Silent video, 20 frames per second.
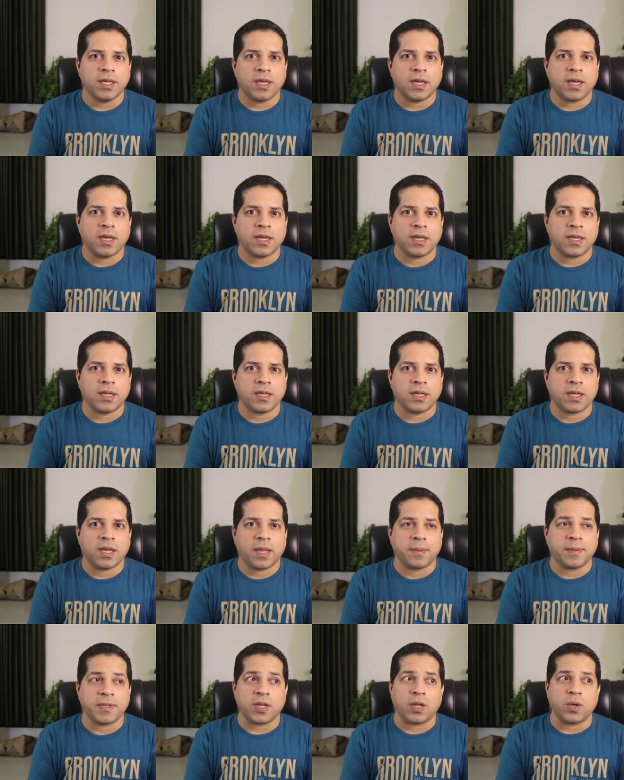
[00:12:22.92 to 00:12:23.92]
Uh,
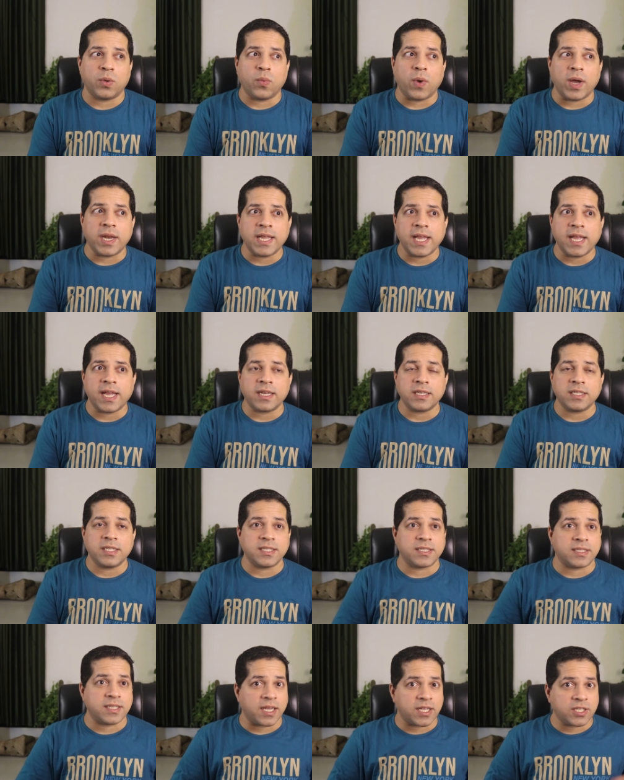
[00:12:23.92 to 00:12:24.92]
I mean, on one hand,
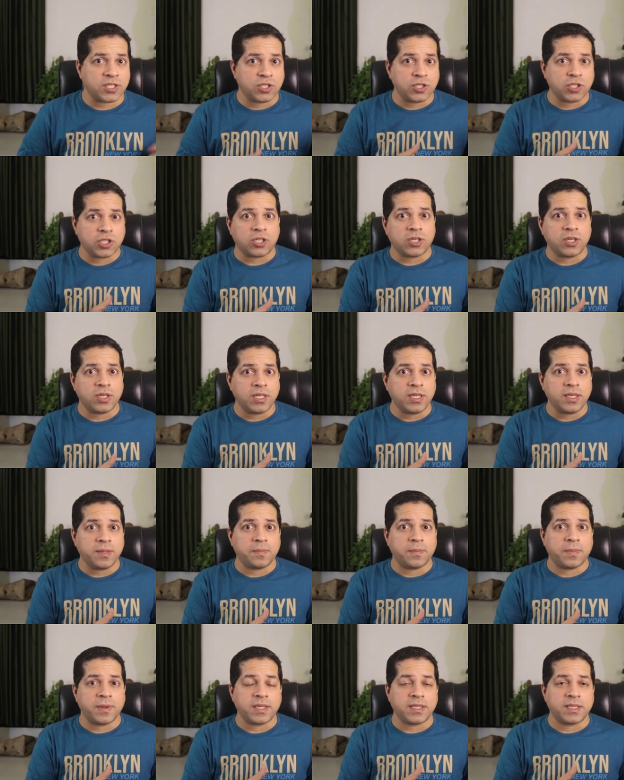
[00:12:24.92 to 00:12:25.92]
he's nice to Charlie,
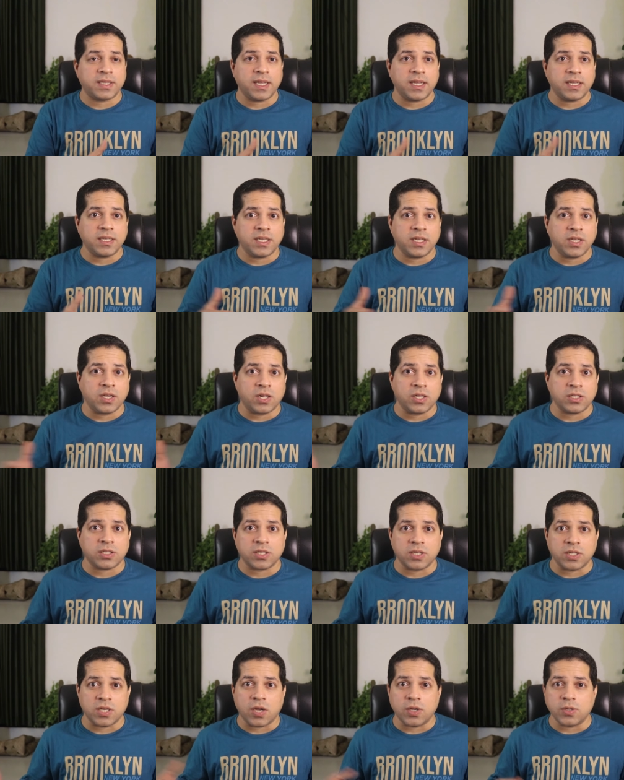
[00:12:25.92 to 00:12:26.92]
but then he
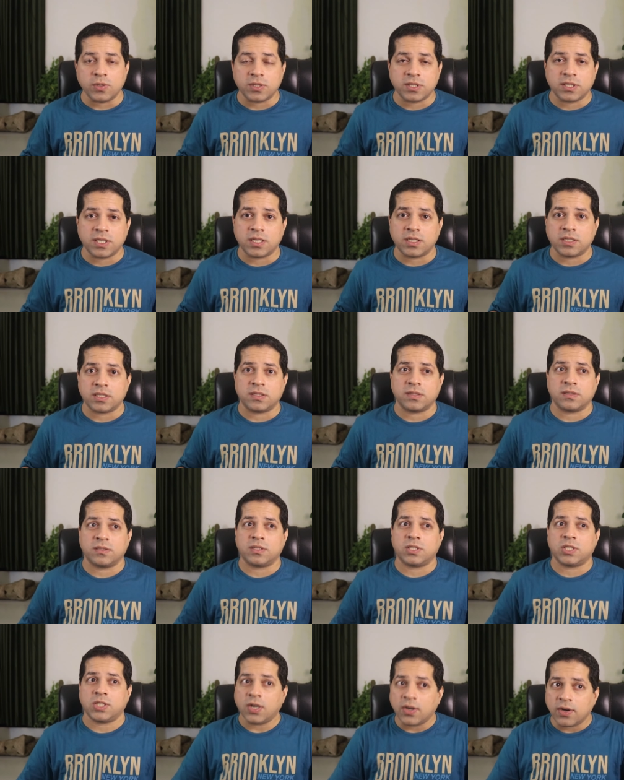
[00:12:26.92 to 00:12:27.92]
also knows that
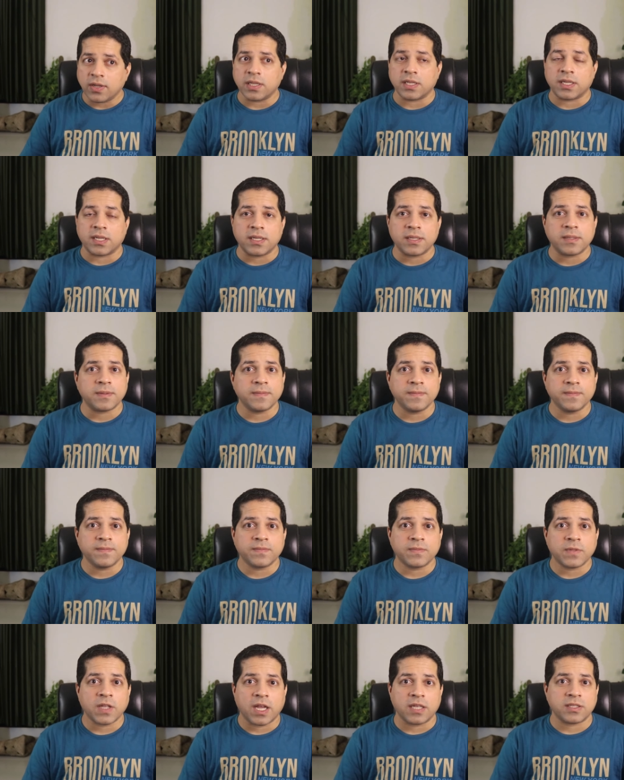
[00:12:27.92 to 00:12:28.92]
Charlie
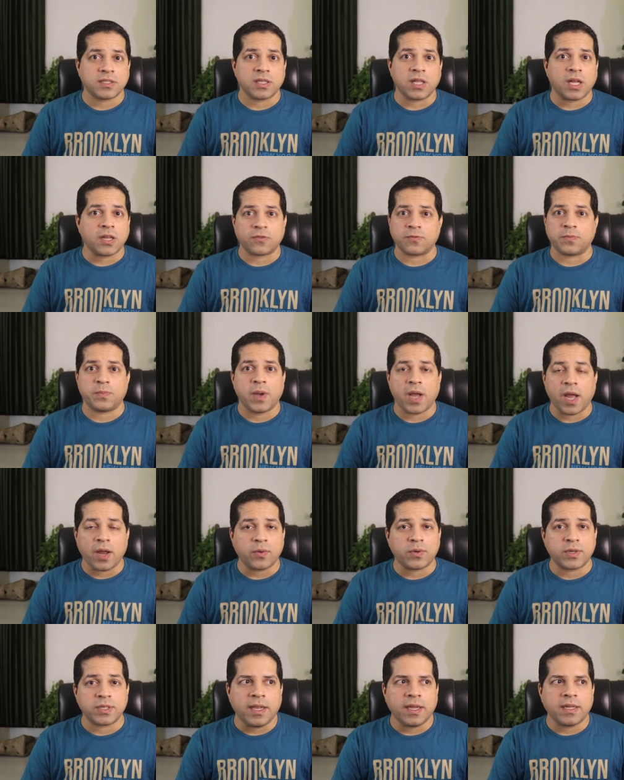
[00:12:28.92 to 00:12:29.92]
has a lot of
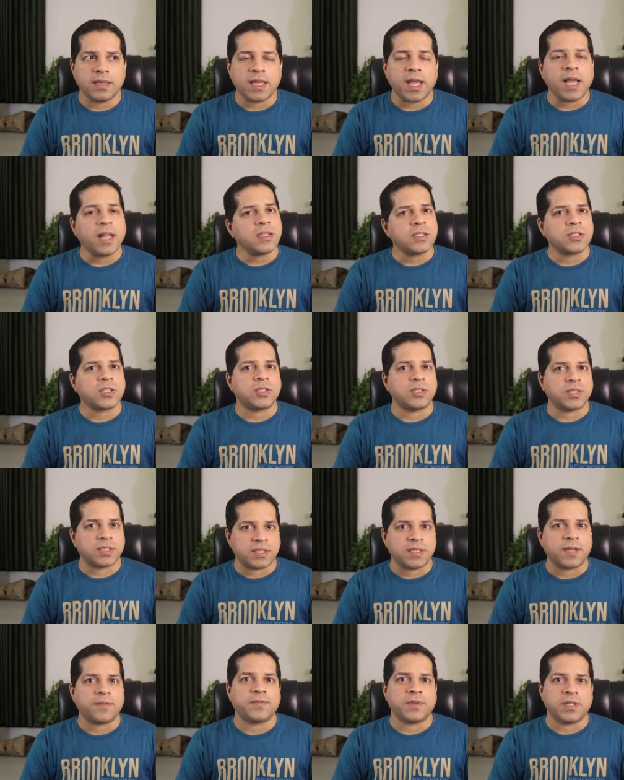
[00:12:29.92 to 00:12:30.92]
power, and Alistair is
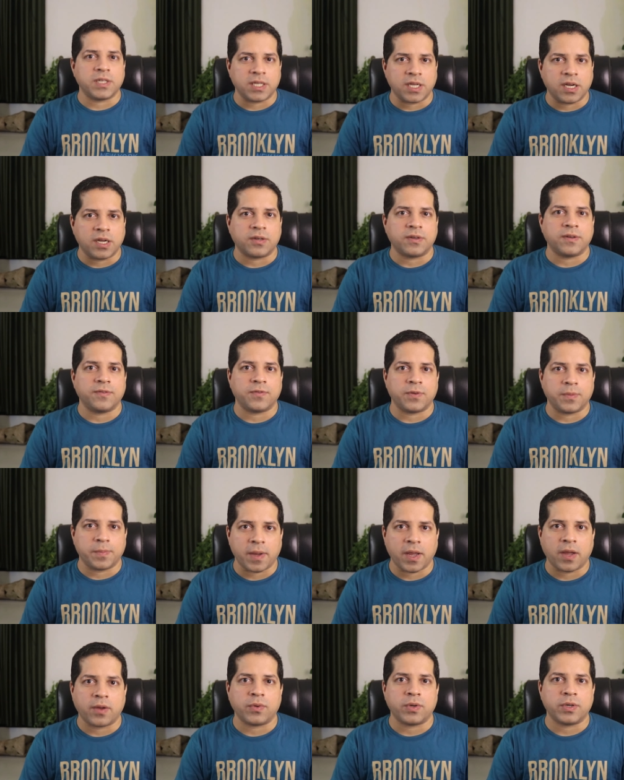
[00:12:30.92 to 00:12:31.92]
definitely hungry for
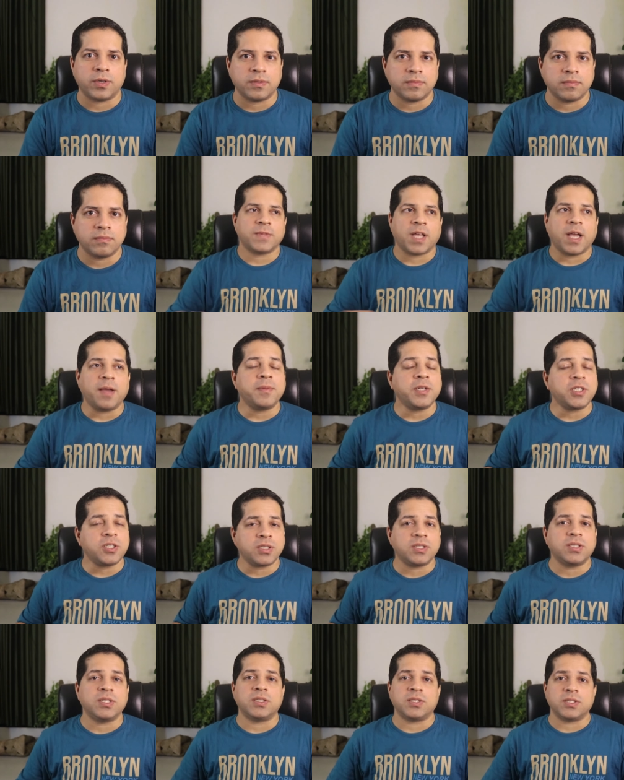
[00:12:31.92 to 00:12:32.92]
power. I'm
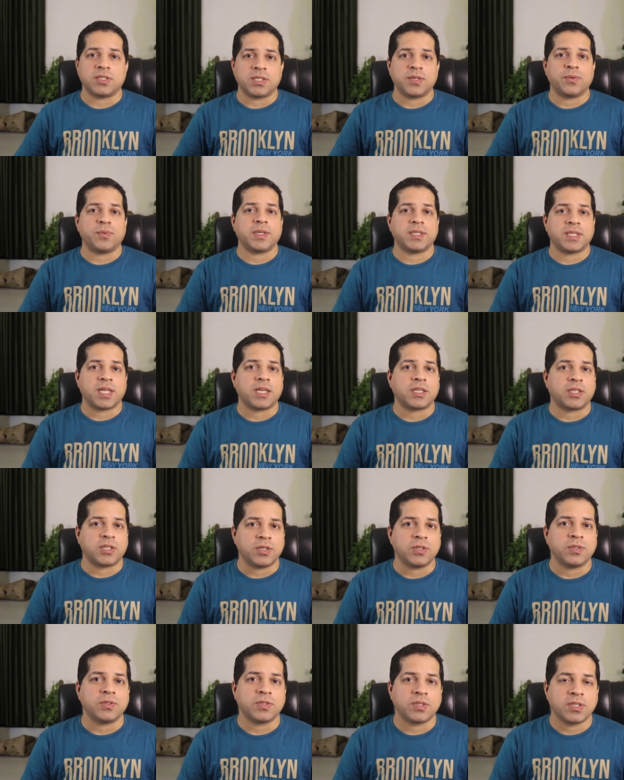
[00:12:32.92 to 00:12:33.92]
interested to see where that
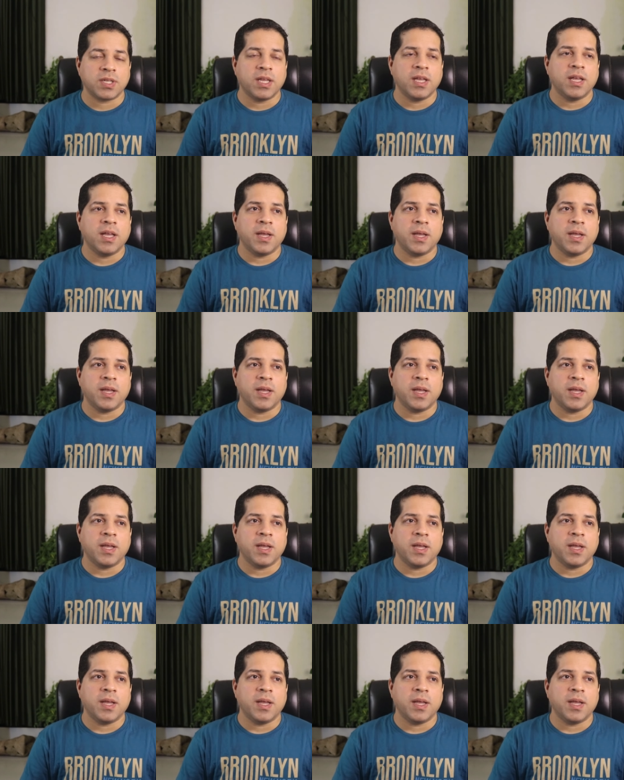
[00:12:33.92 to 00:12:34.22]
goes.